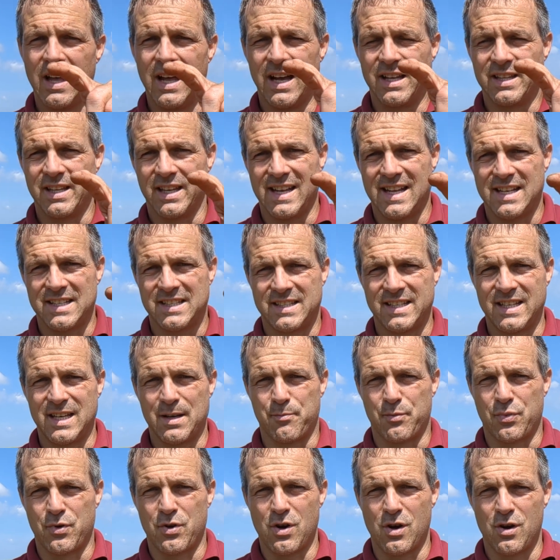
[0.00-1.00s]
And then as they
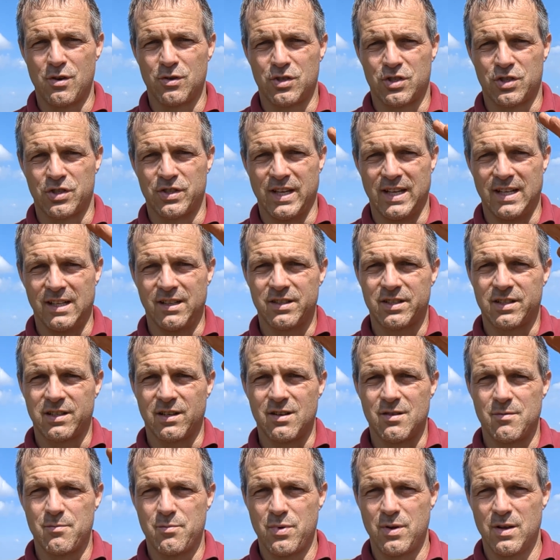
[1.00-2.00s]
approach the hill
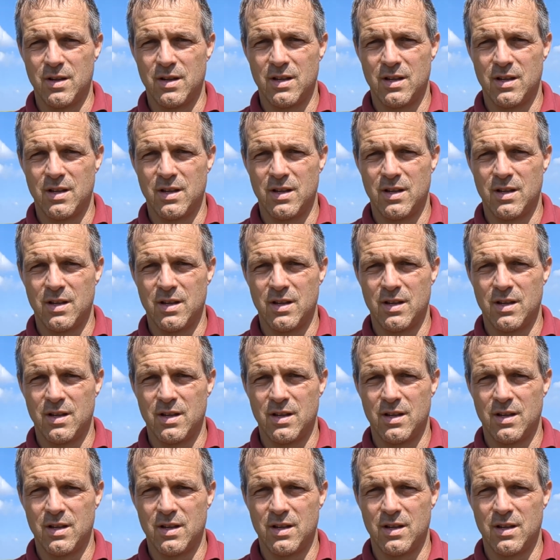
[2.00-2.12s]
slope,